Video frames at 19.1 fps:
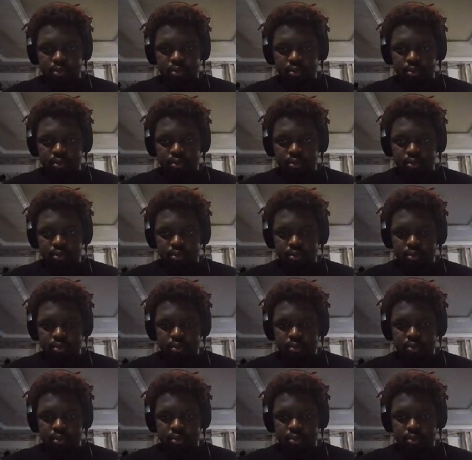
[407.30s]

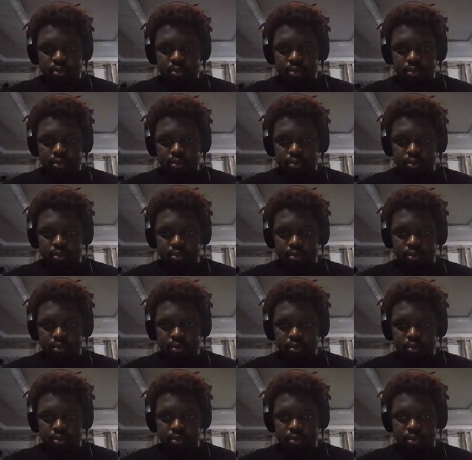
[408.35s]

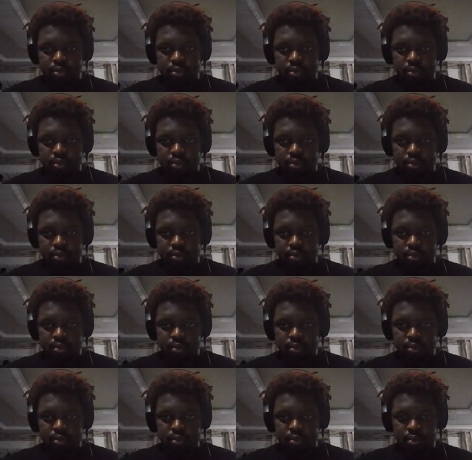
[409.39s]

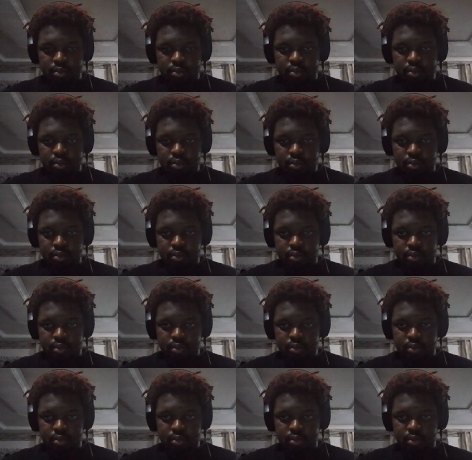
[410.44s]

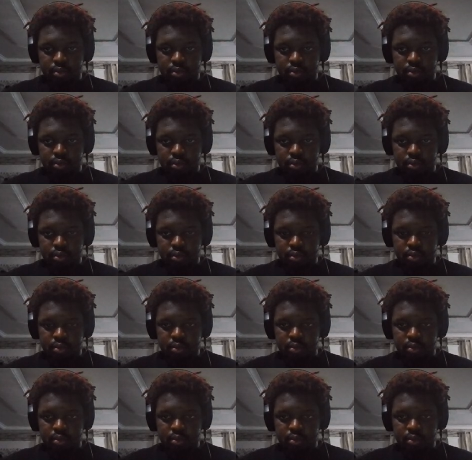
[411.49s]

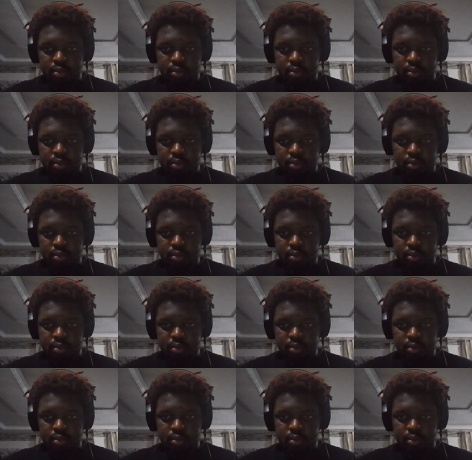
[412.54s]
(silence)